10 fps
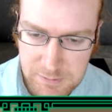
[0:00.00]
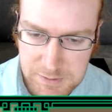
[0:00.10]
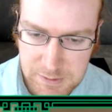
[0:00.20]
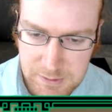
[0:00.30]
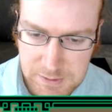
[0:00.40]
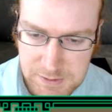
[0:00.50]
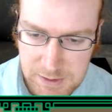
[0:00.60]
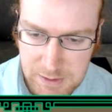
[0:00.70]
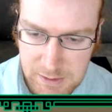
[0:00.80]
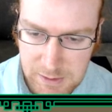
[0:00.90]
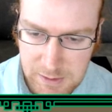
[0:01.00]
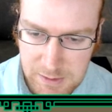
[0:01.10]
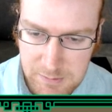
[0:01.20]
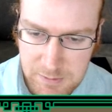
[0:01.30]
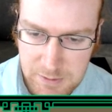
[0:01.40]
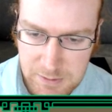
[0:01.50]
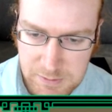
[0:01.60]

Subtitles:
So you're descending. I'm going